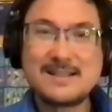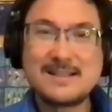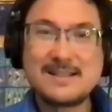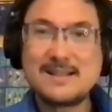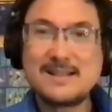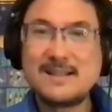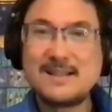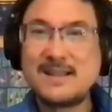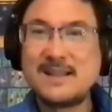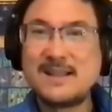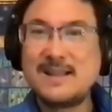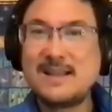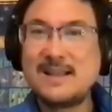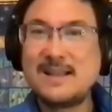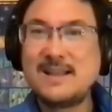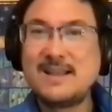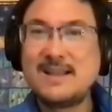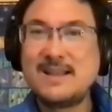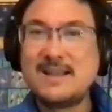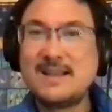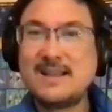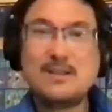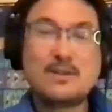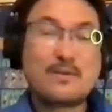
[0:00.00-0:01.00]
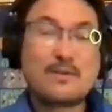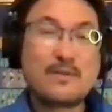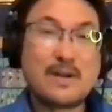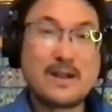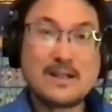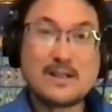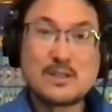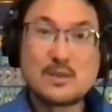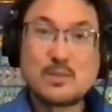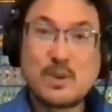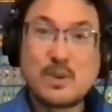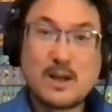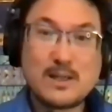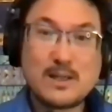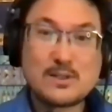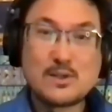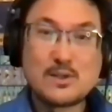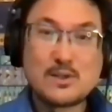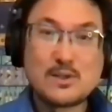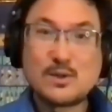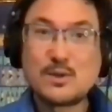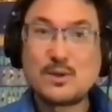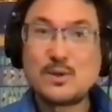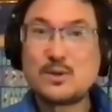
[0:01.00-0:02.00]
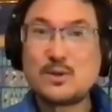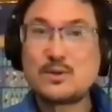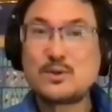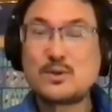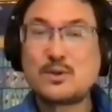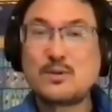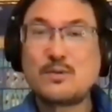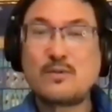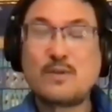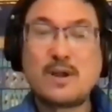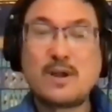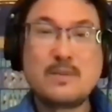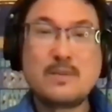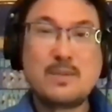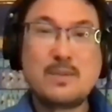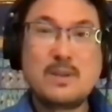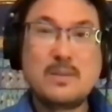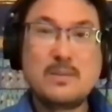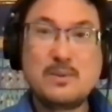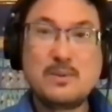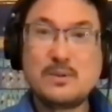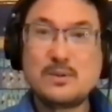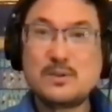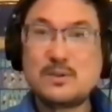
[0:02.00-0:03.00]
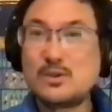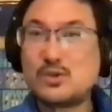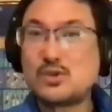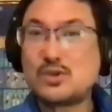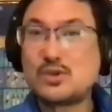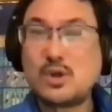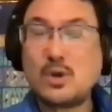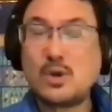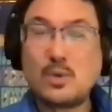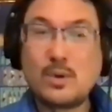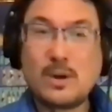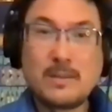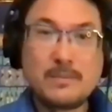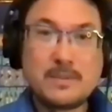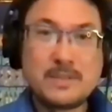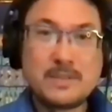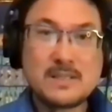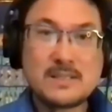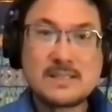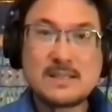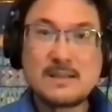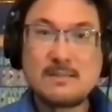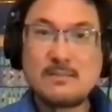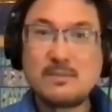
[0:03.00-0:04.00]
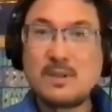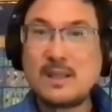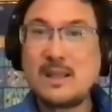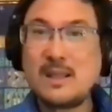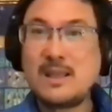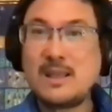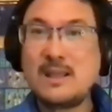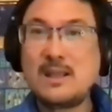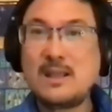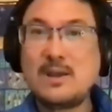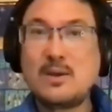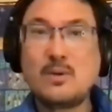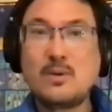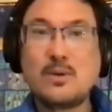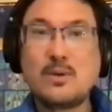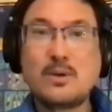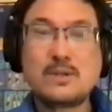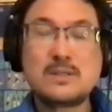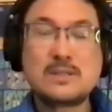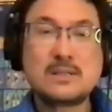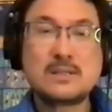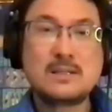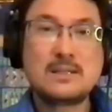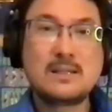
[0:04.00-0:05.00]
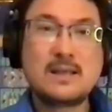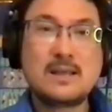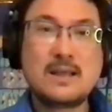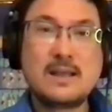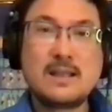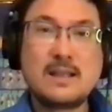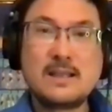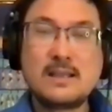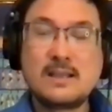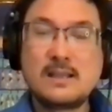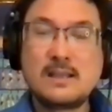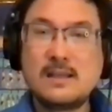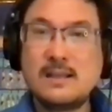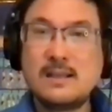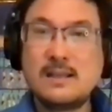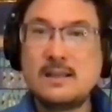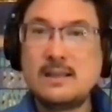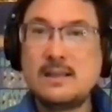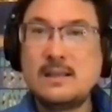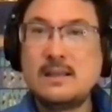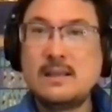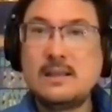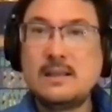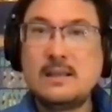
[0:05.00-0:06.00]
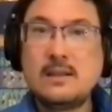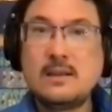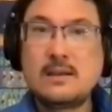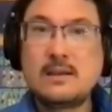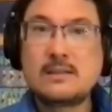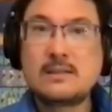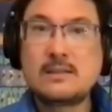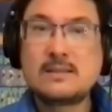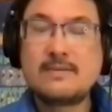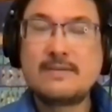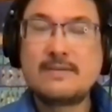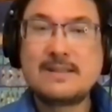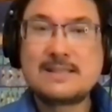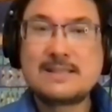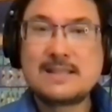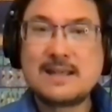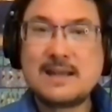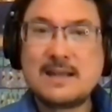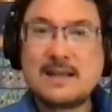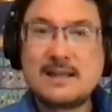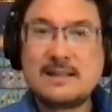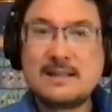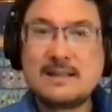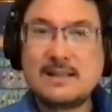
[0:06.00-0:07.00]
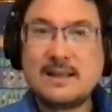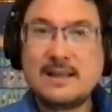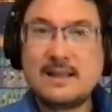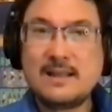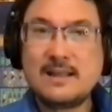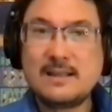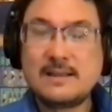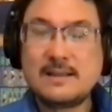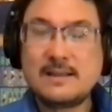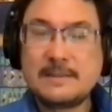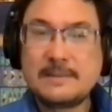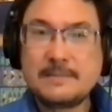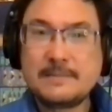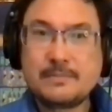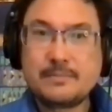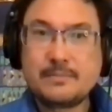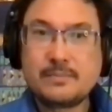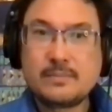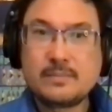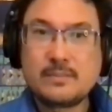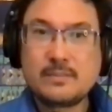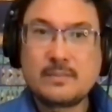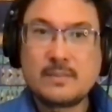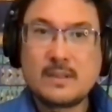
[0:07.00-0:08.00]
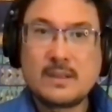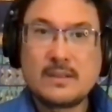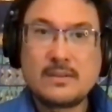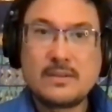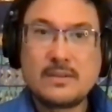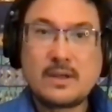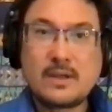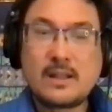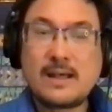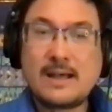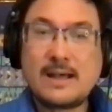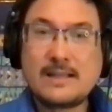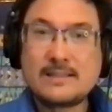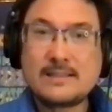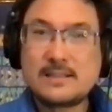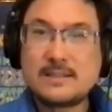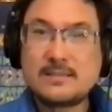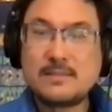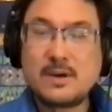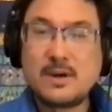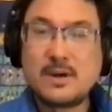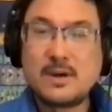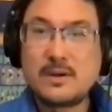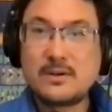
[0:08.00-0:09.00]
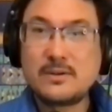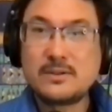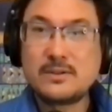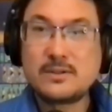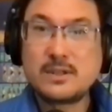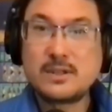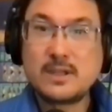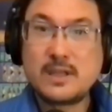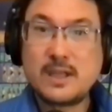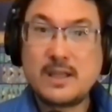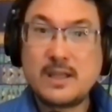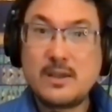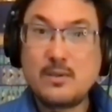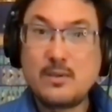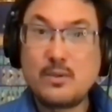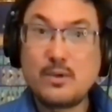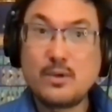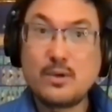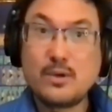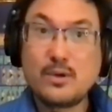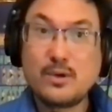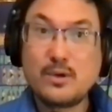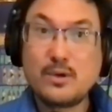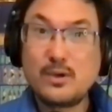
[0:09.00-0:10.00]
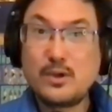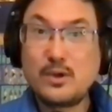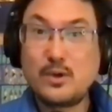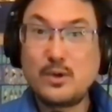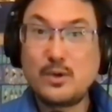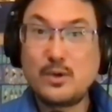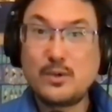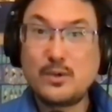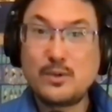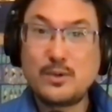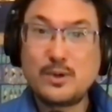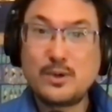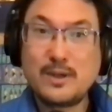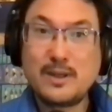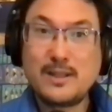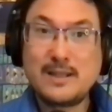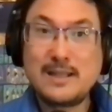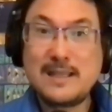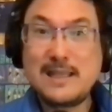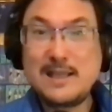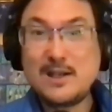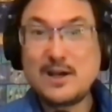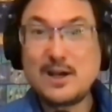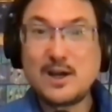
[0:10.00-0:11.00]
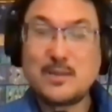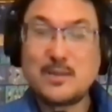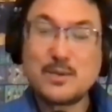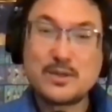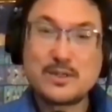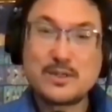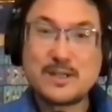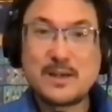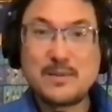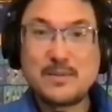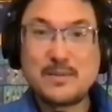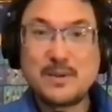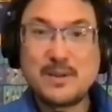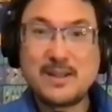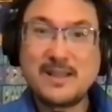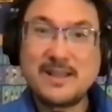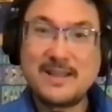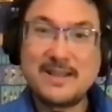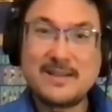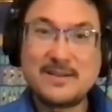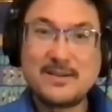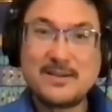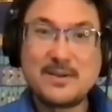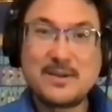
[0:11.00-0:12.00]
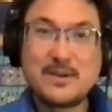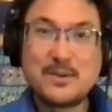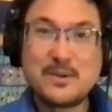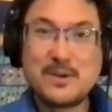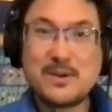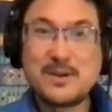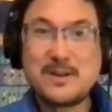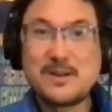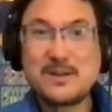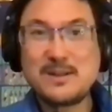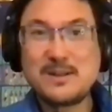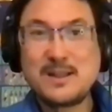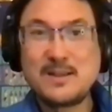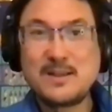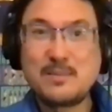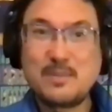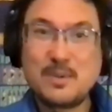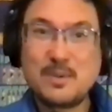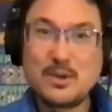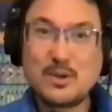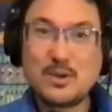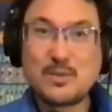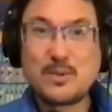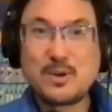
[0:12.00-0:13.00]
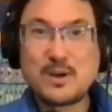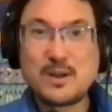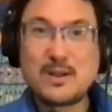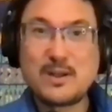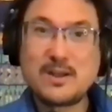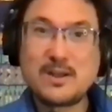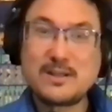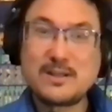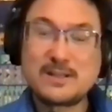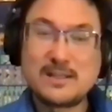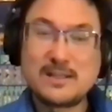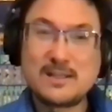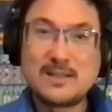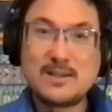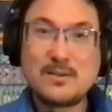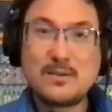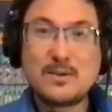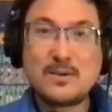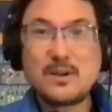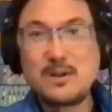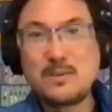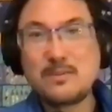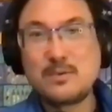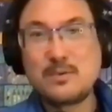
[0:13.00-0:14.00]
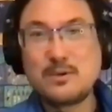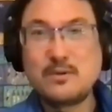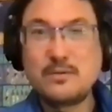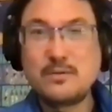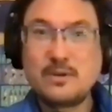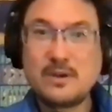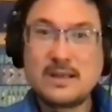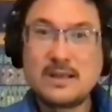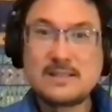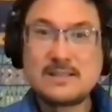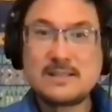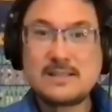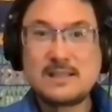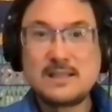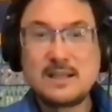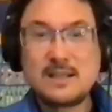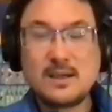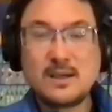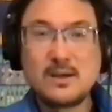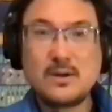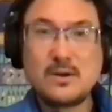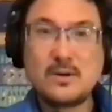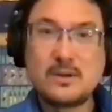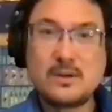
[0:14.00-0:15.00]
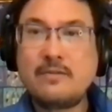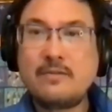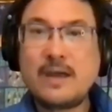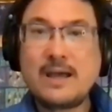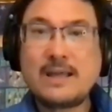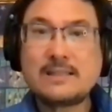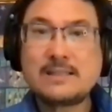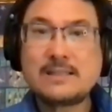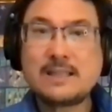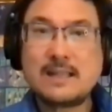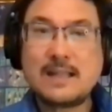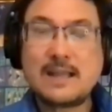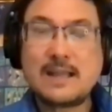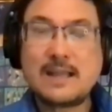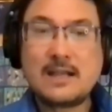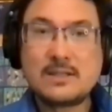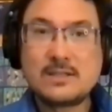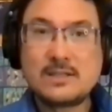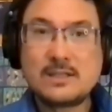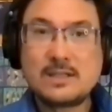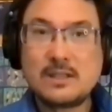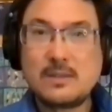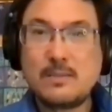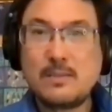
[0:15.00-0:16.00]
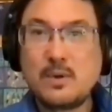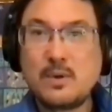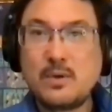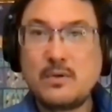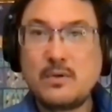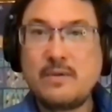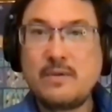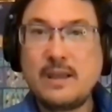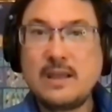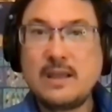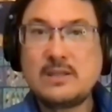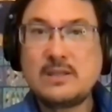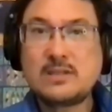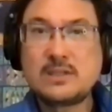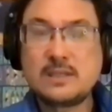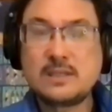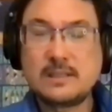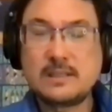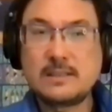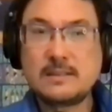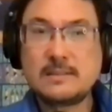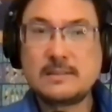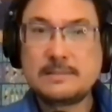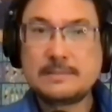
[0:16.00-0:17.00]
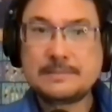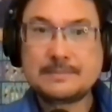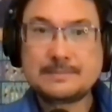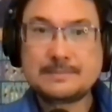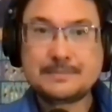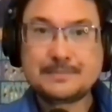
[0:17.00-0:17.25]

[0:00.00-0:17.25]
to either find sponsors or find people to show up to something, or to like, because if it's not like the classic model is like, hey, we're, an e-commerce company and you want to like build a product and you want to improve your SEO. And if that's not actually the motivation,